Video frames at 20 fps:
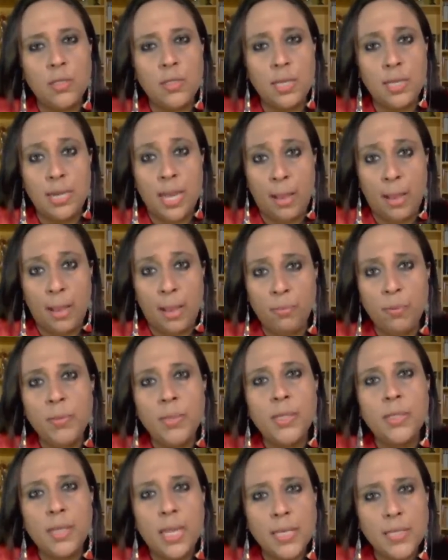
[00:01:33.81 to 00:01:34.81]
an upper middle
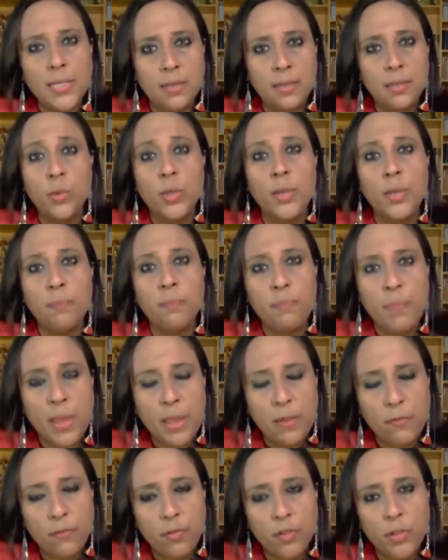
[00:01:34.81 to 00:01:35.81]
class Indian who can
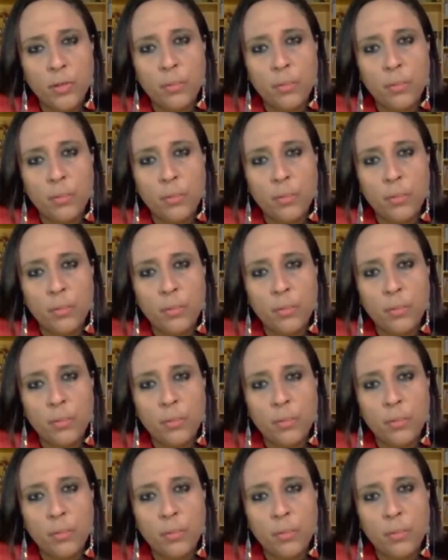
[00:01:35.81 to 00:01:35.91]
pay for